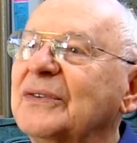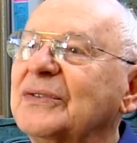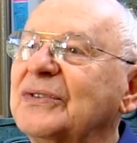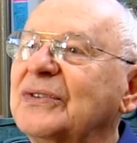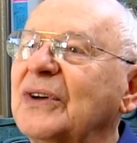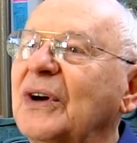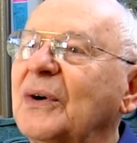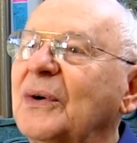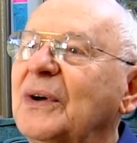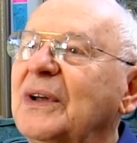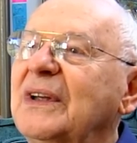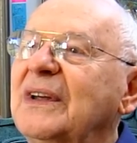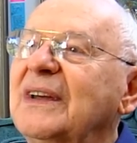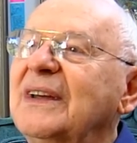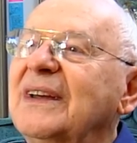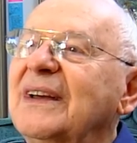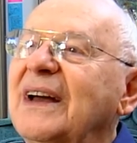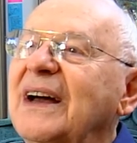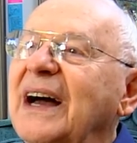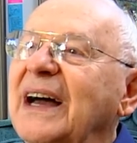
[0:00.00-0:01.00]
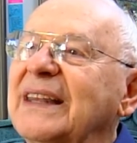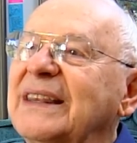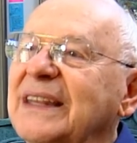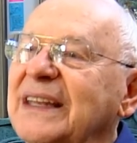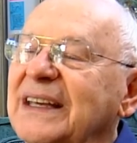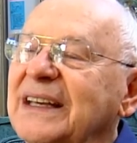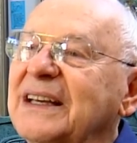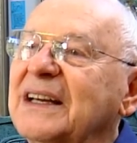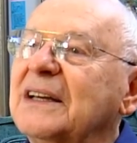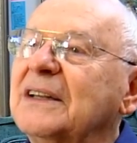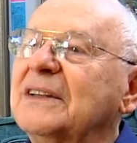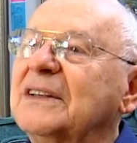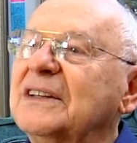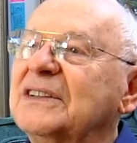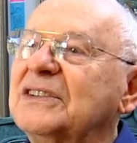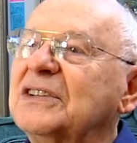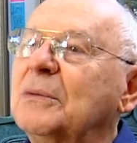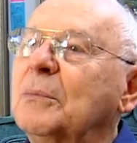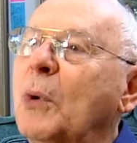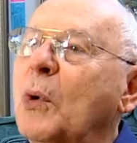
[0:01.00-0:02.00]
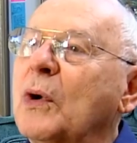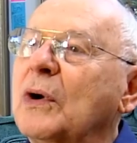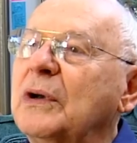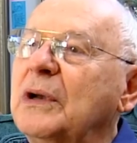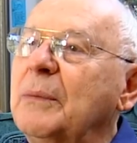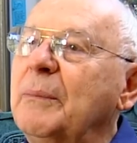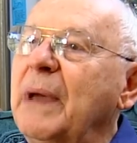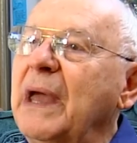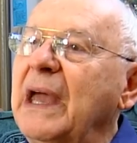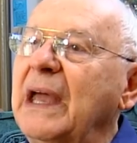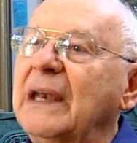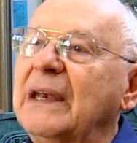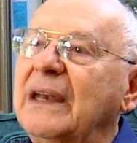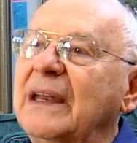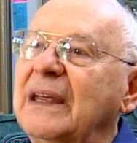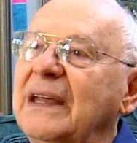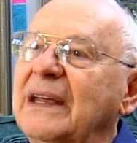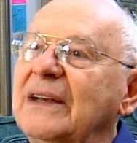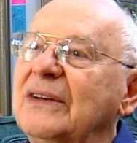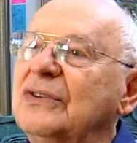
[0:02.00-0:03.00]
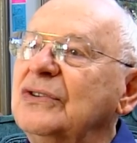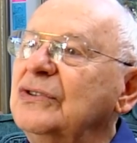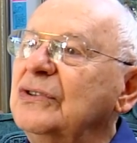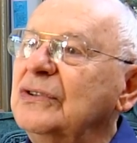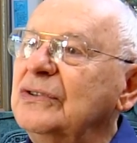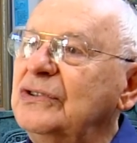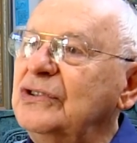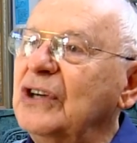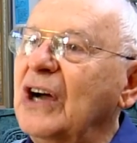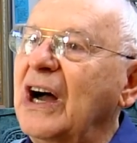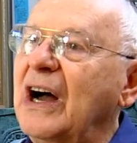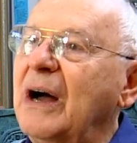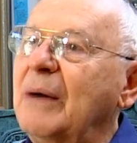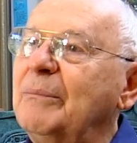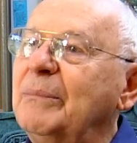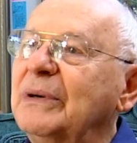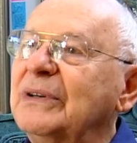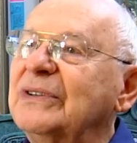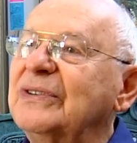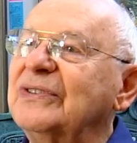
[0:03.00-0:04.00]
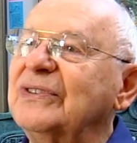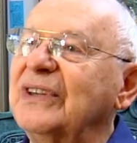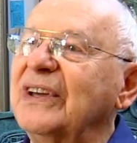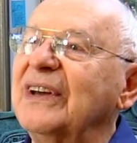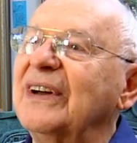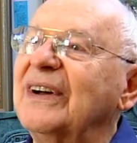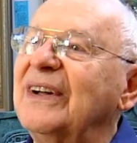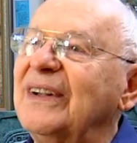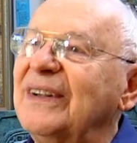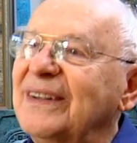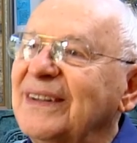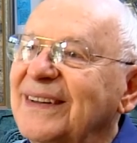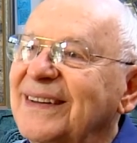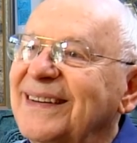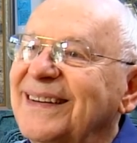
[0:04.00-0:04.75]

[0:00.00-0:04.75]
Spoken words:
So I think it's a more demanding job, but still